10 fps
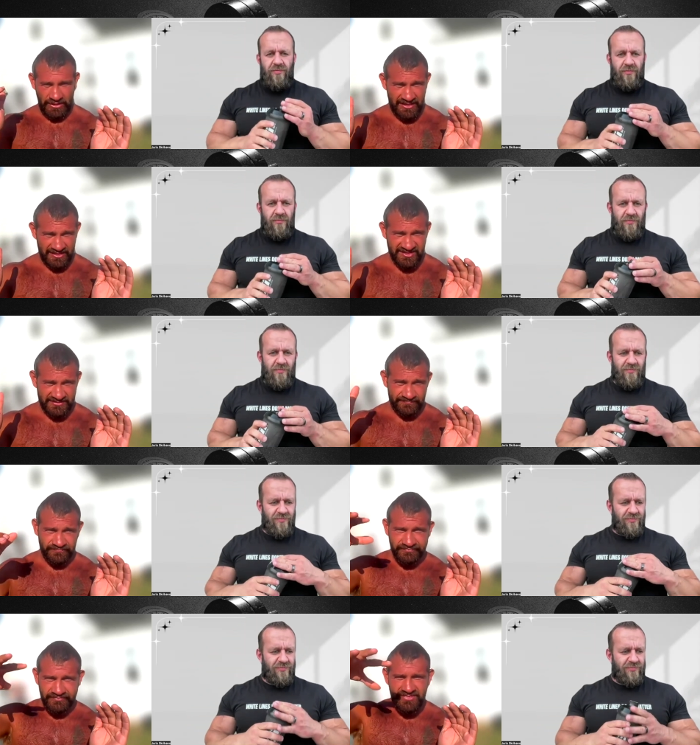Speaker 1: is
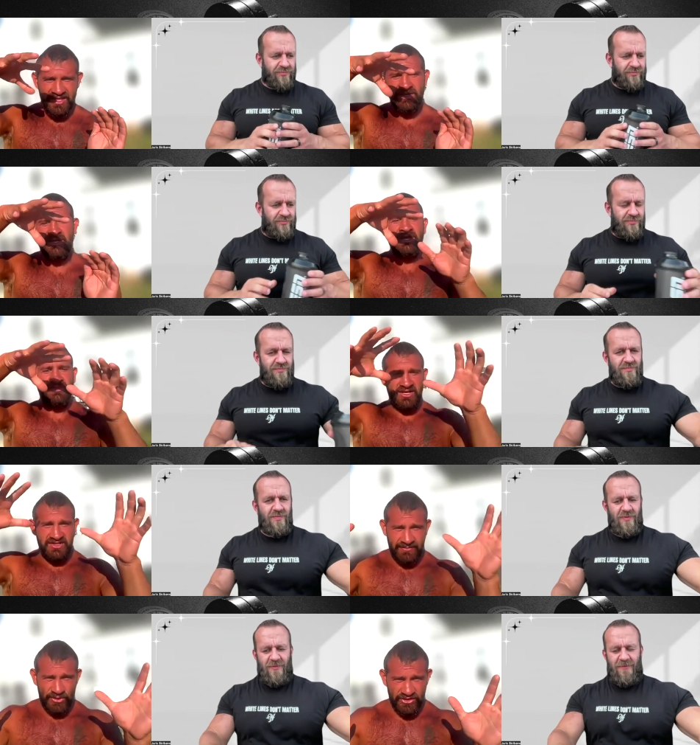the
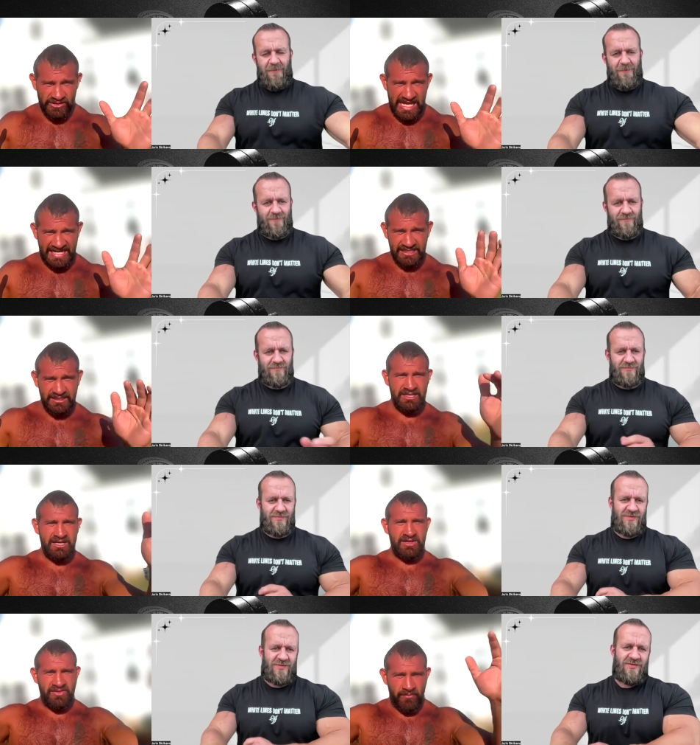dimmer the lighting
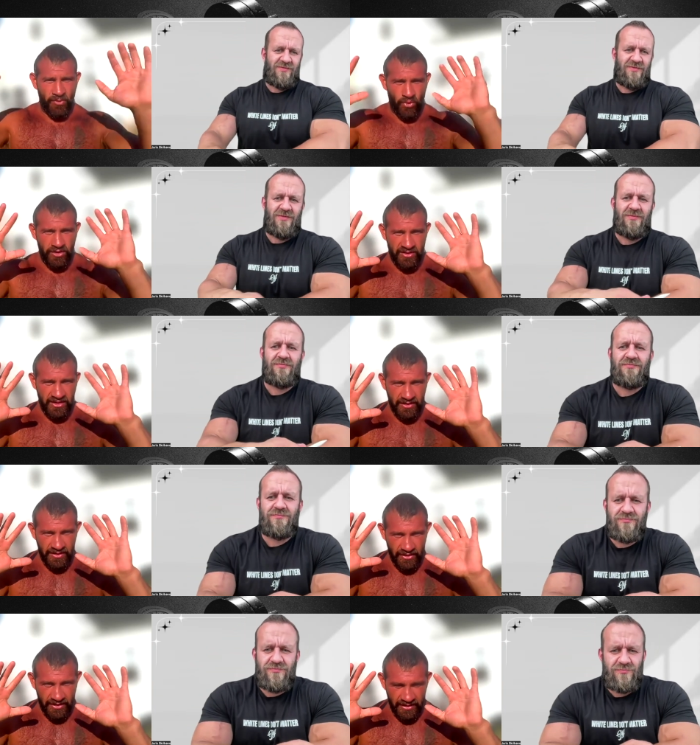the more
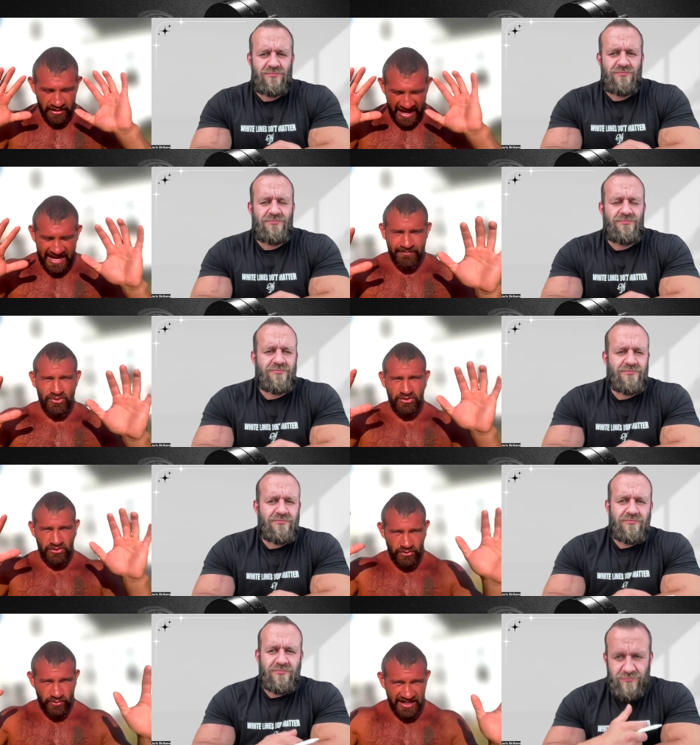amber
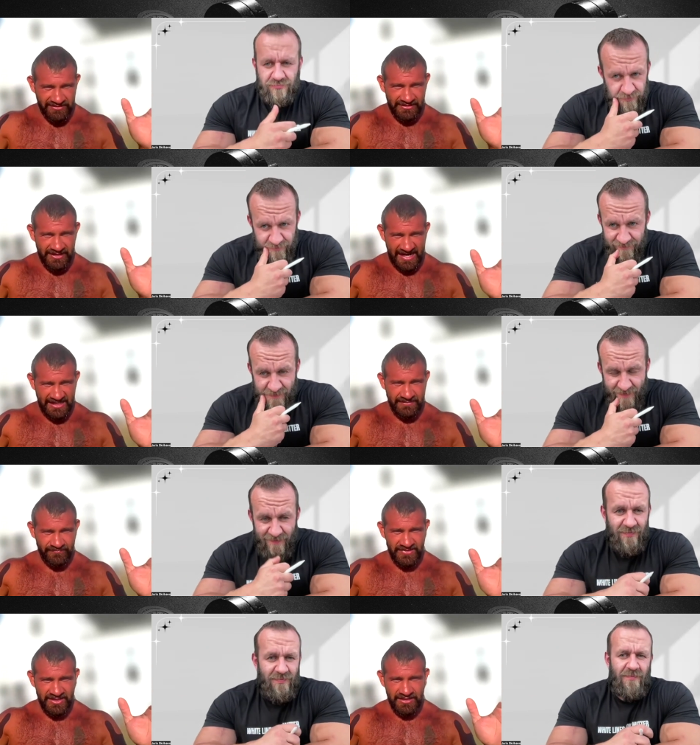or red the lighting
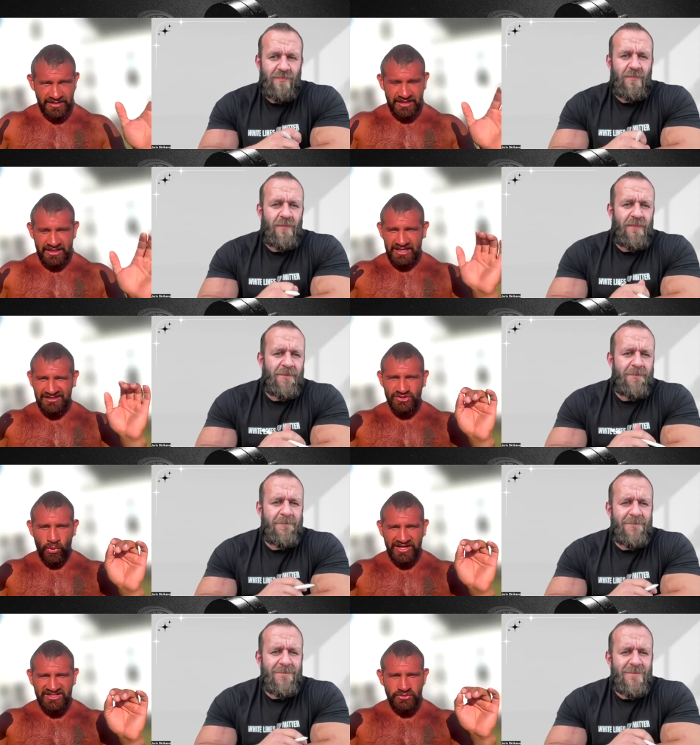is
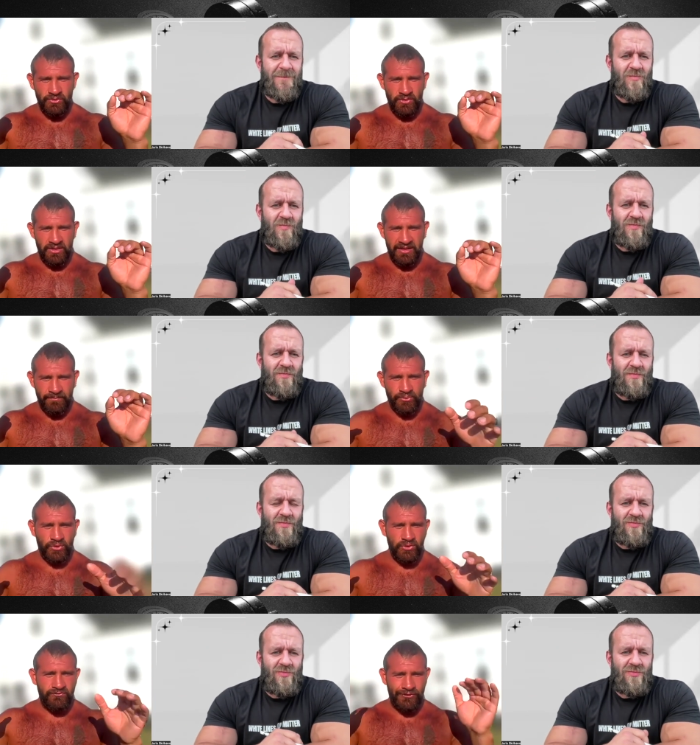going to
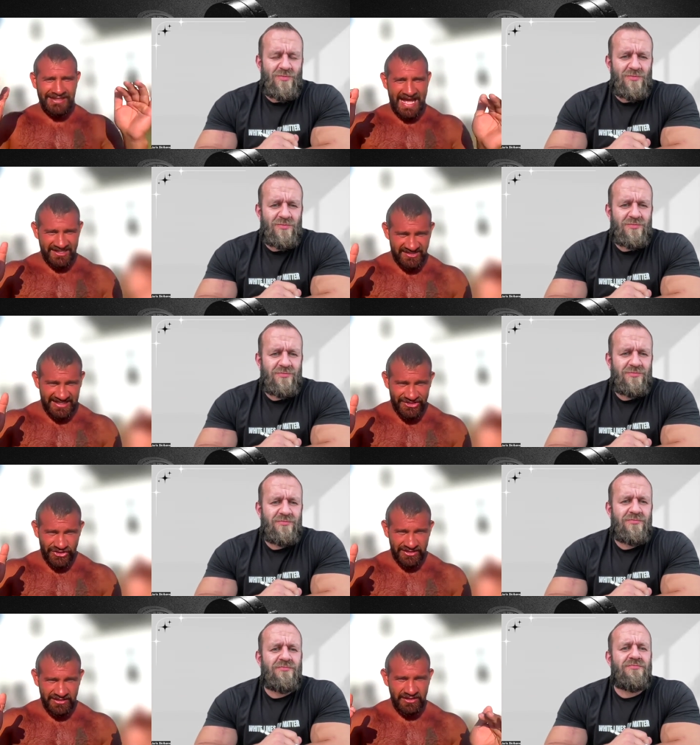improve
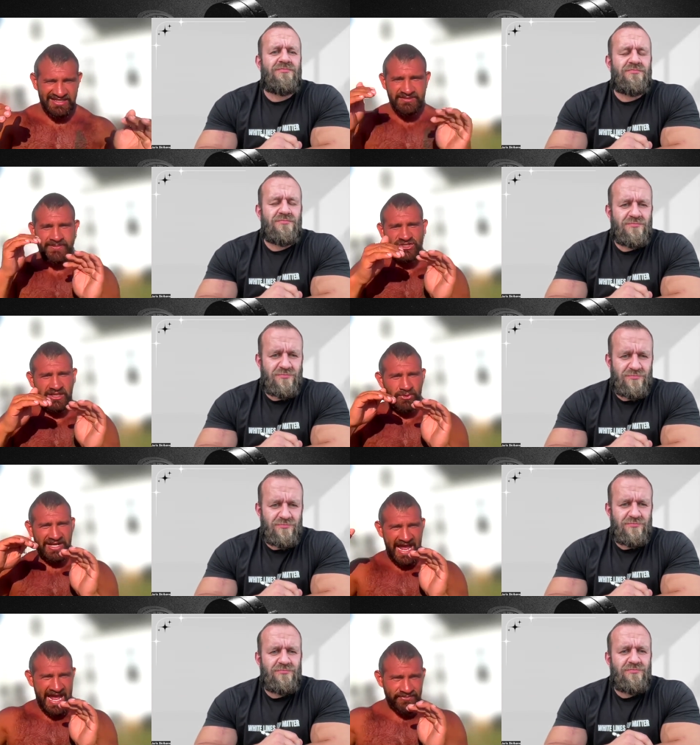relaxation, especially
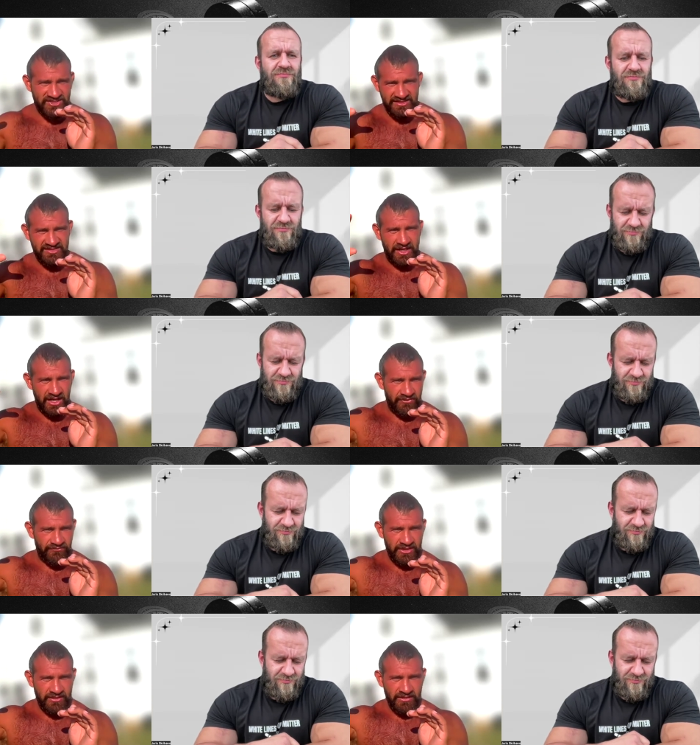when absent
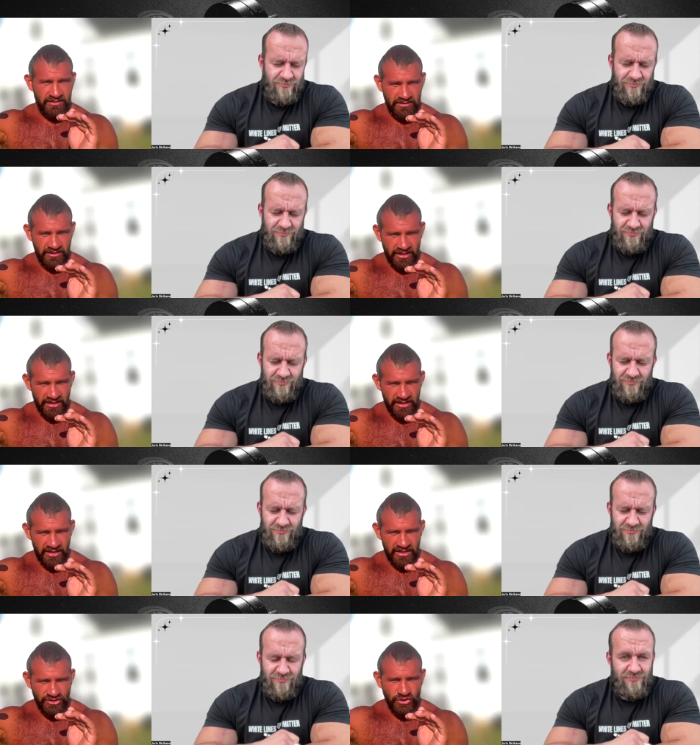of
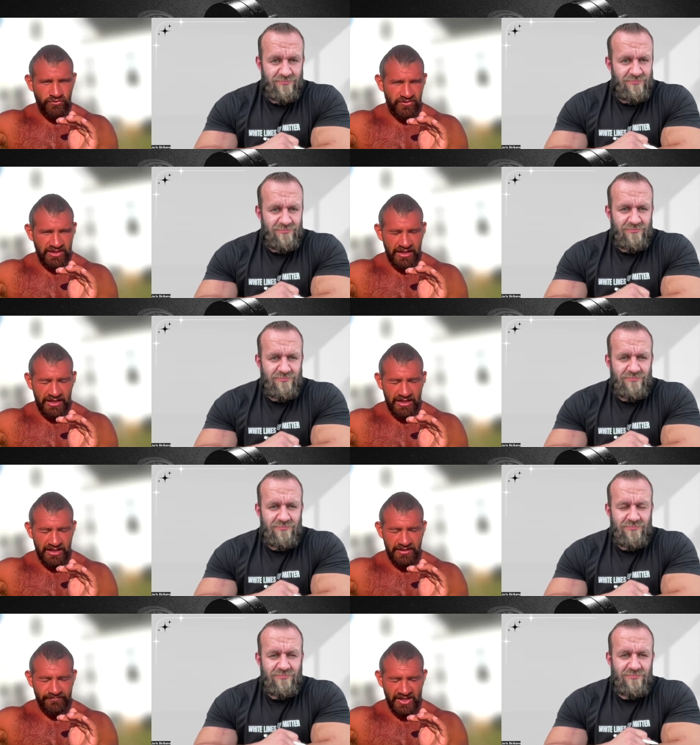uh, UV,
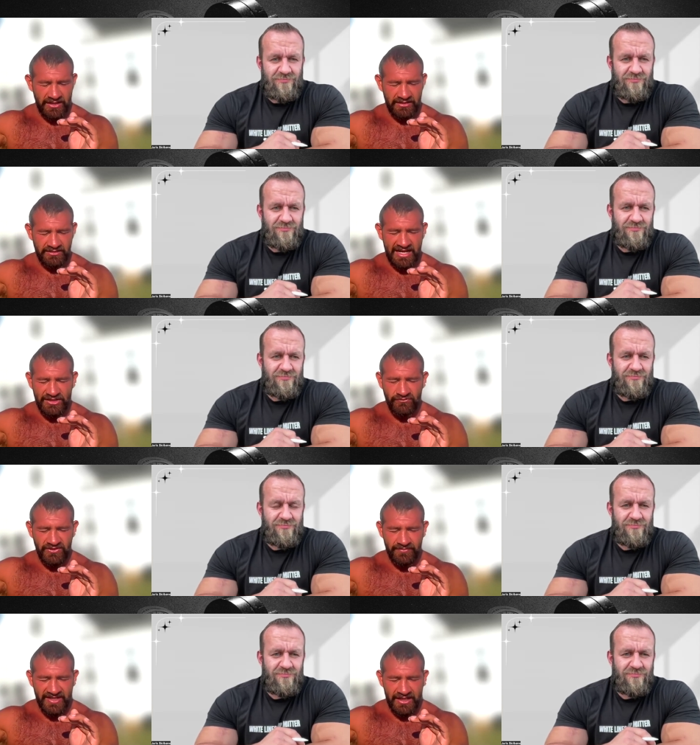uh, uh, not
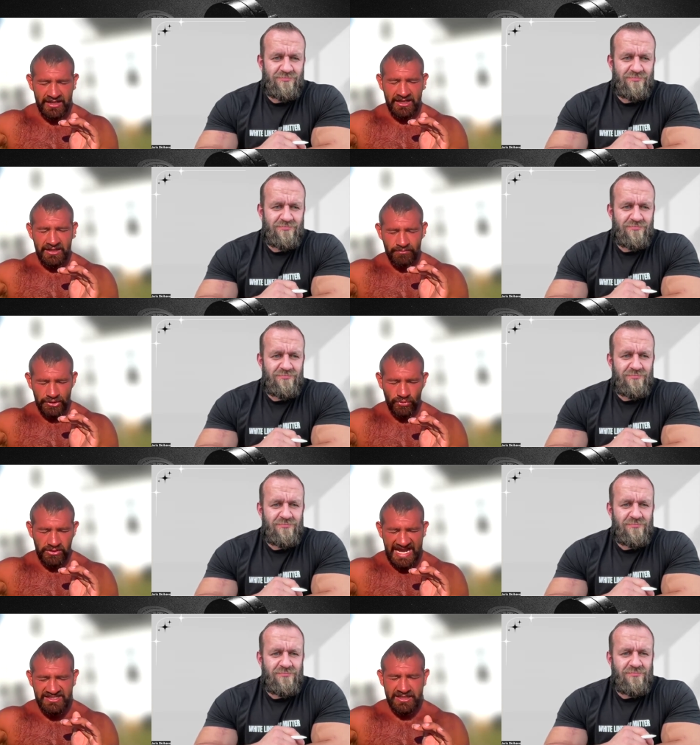UV, but uh, blue
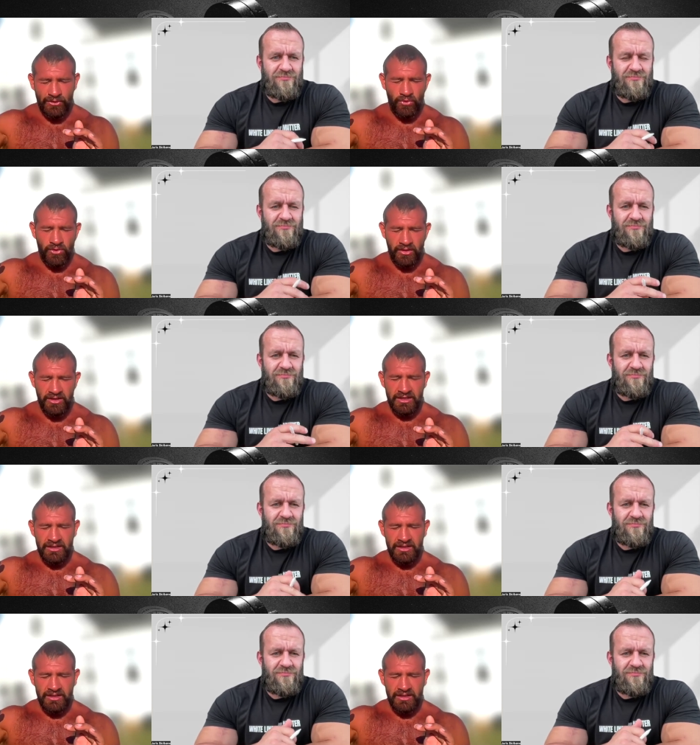light or